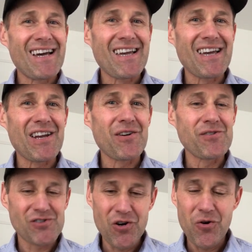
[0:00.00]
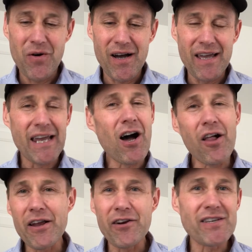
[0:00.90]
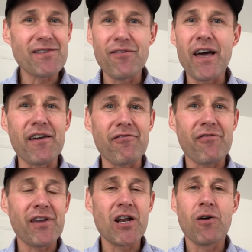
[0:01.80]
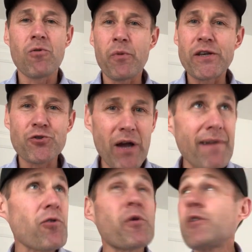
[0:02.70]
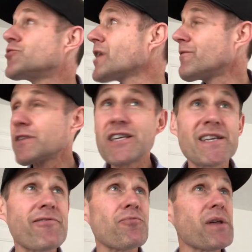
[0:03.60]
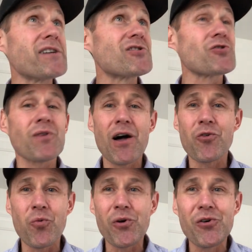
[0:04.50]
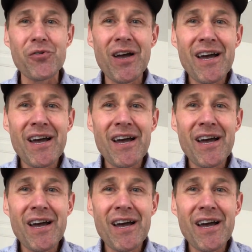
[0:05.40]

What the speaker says: And also in all areas of life, when you travel to these different places around the world,